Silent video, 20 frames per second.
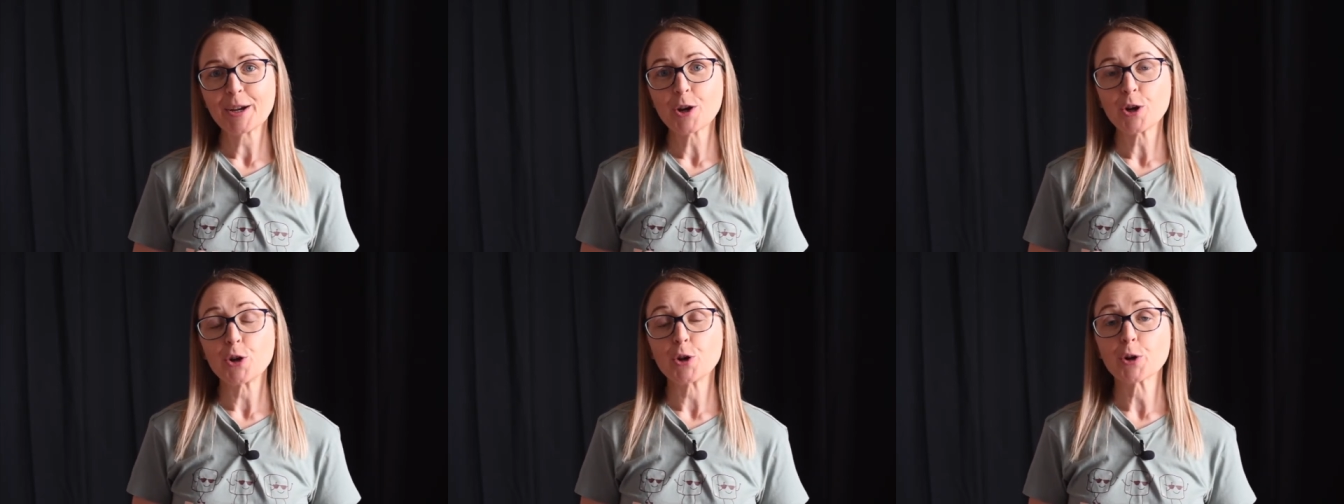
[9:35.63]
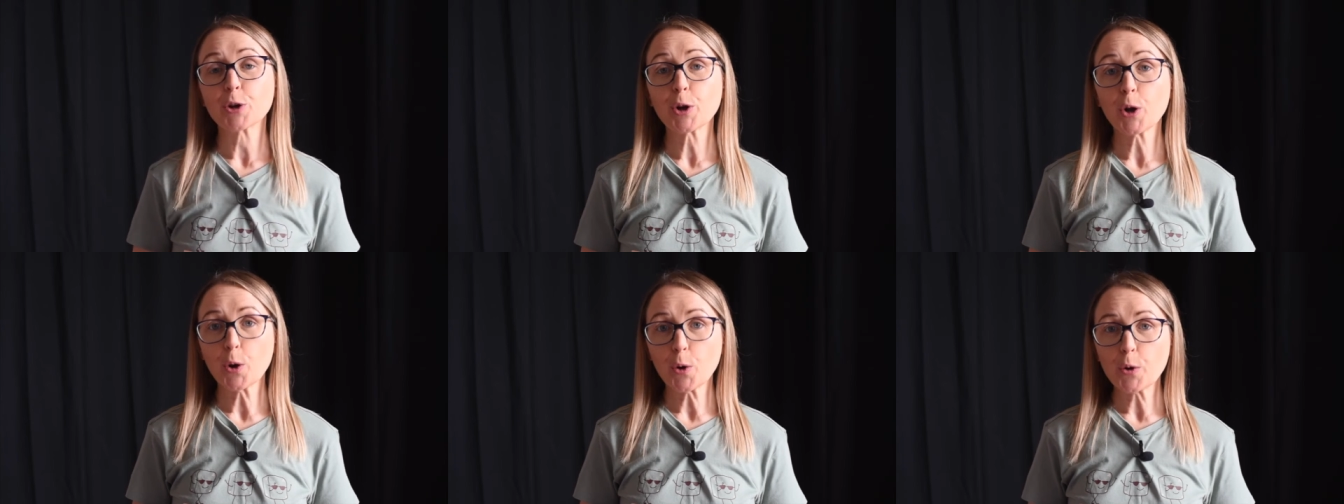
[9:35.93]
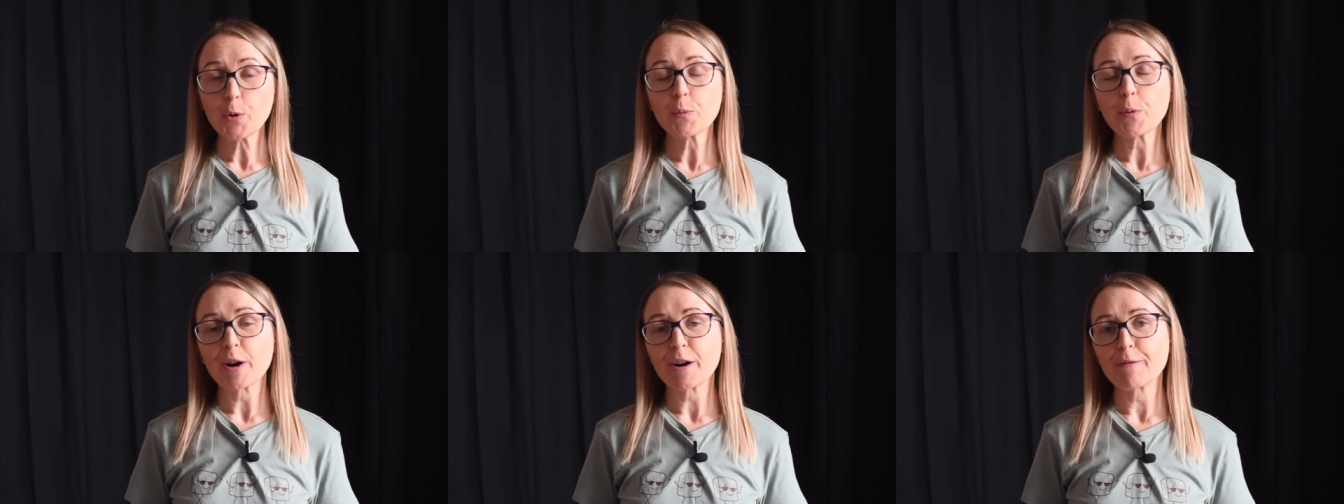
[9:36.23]
Your
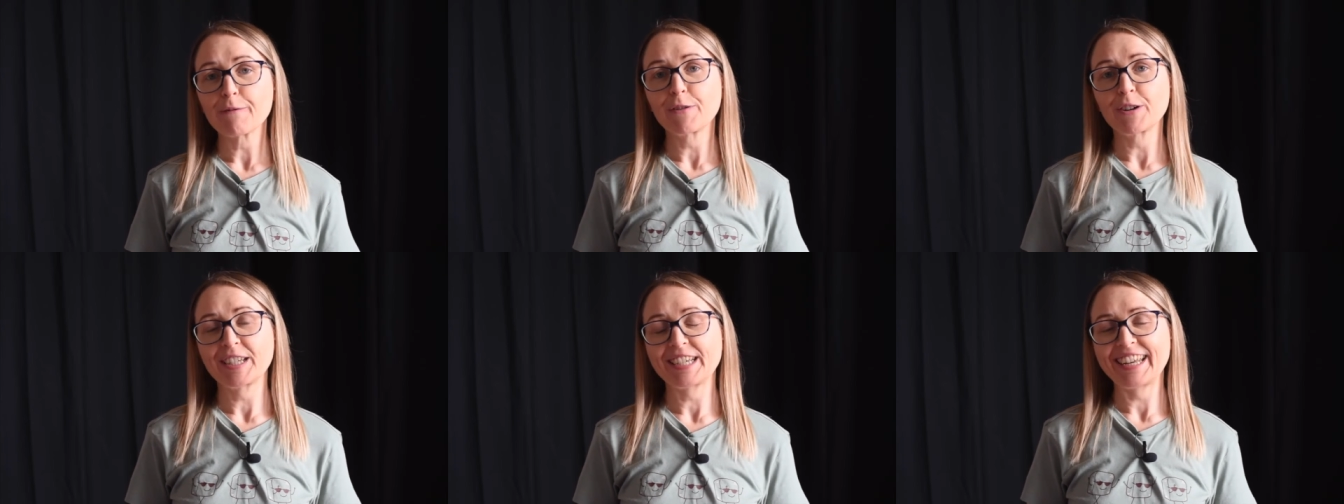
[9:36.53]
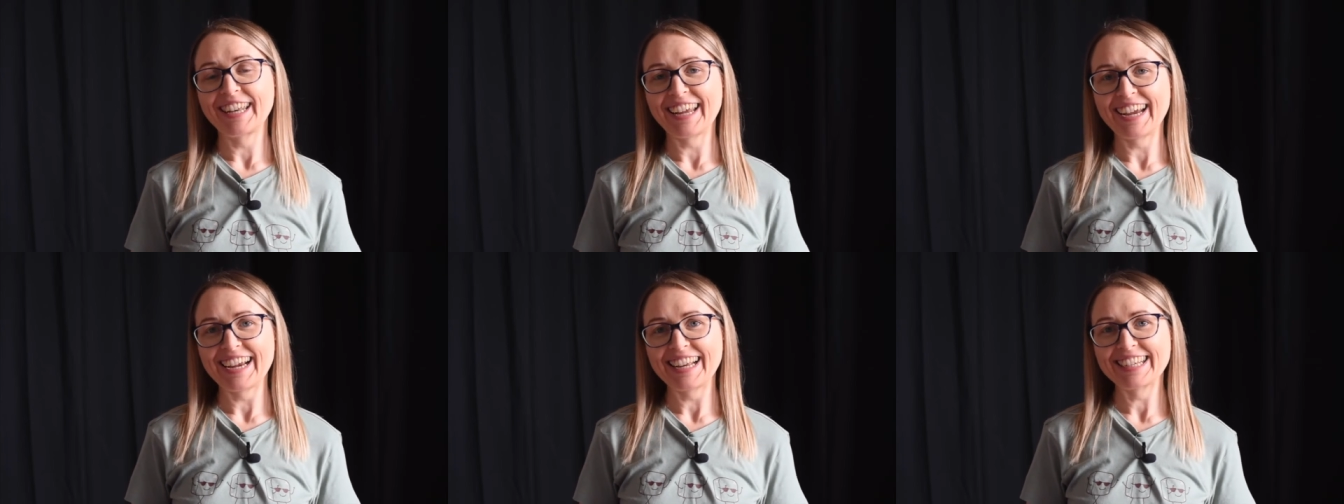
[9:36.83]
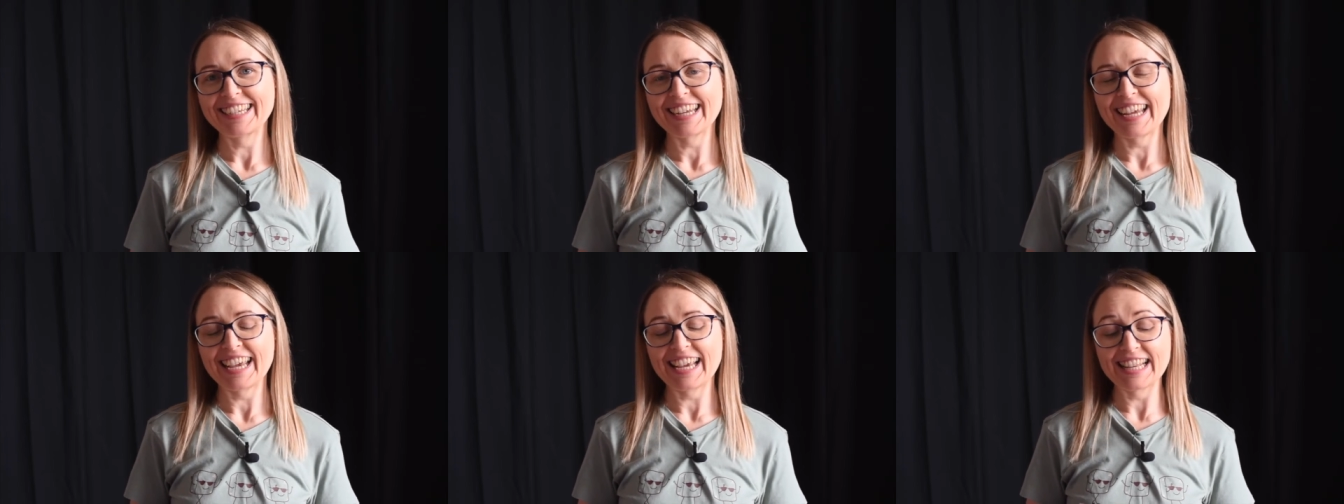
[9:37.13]
code word for
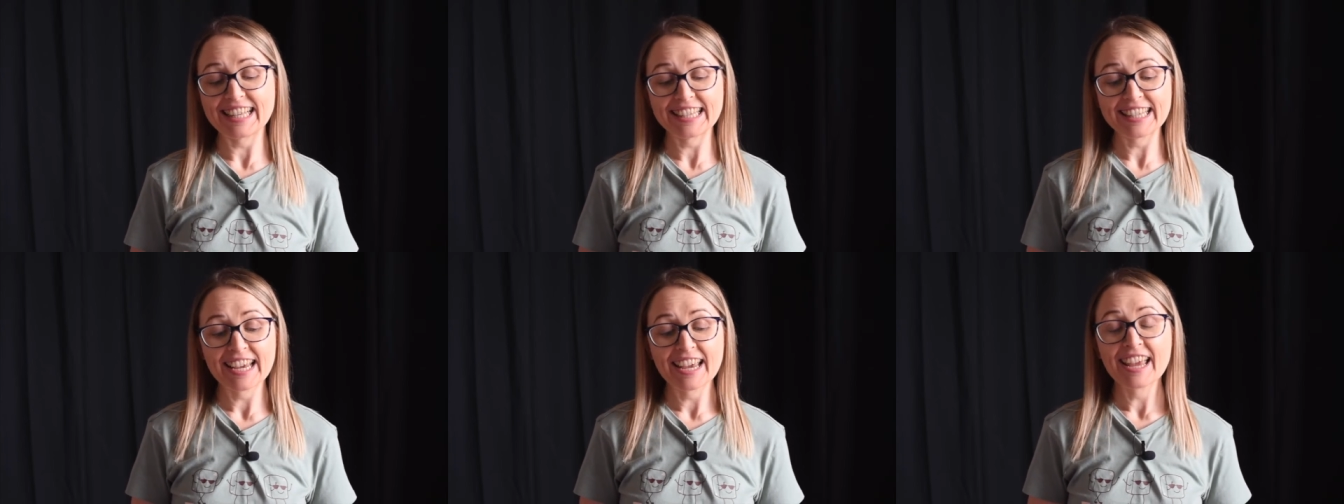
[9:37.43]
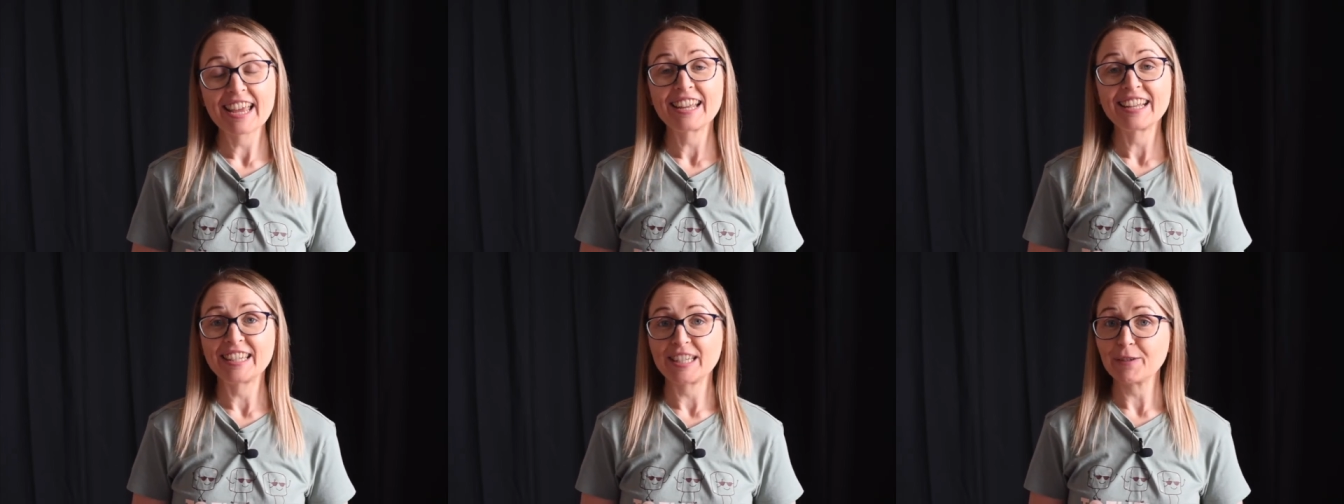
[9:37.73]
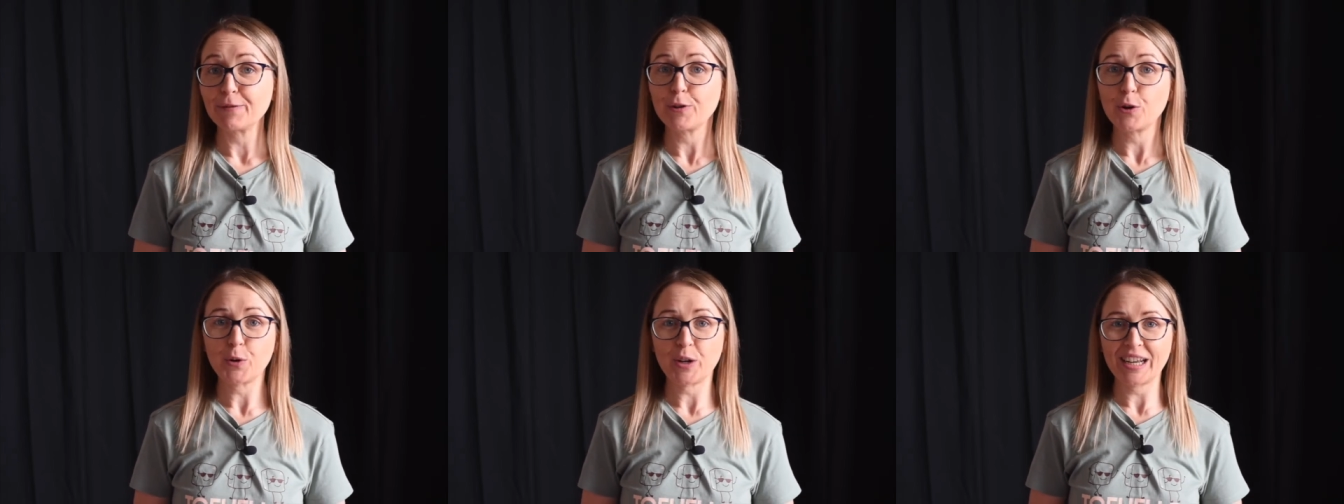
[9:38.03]
tonight is
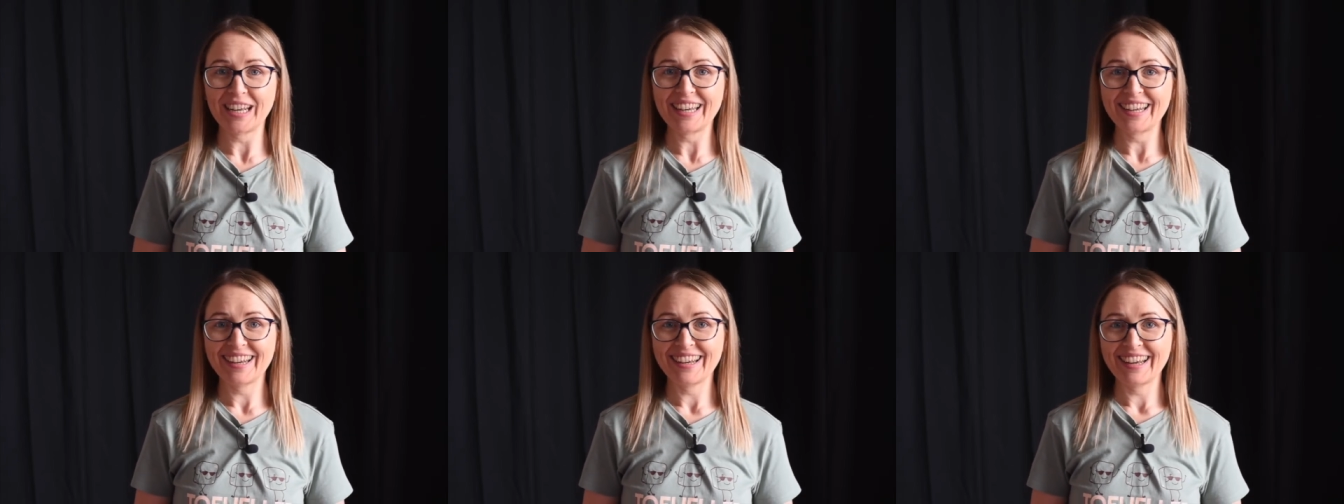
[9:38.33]
devoted.